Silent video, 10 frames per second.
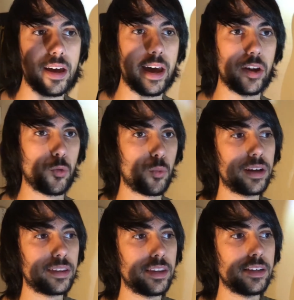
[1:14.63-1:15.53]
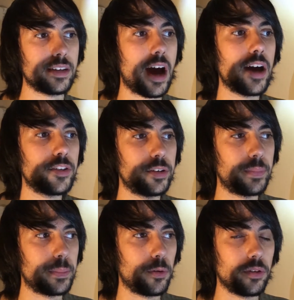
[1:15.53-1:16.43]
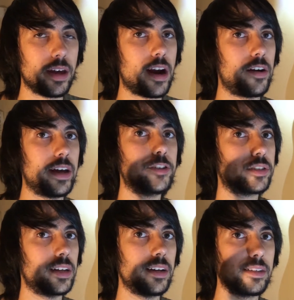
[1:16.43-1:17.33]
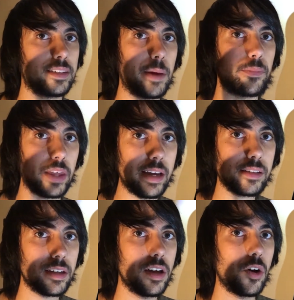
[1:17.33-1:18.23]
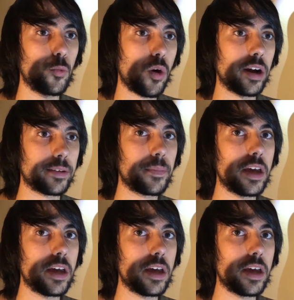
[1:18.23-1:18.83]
and what these other people that are interested in the same things want.